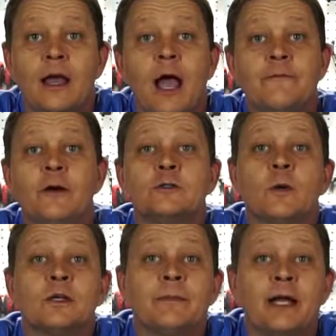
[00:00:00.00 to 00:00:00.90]
Hey folks,
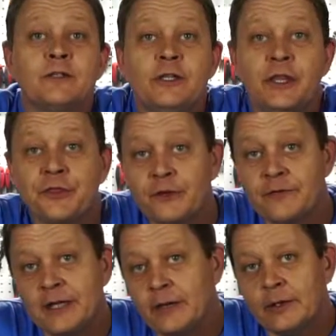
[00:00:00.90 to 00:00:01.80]
welcome back to the third
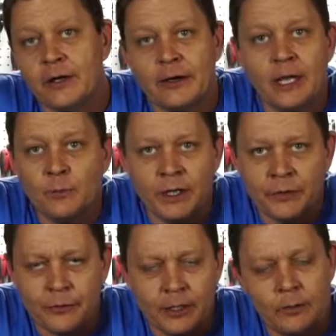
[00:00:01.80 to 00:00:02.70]
video in our
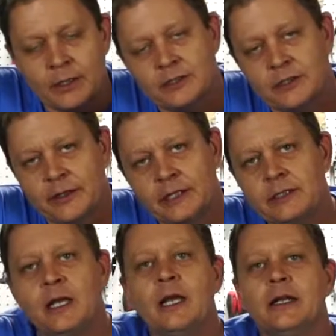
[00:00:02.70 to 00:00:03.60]
InWin 301 series.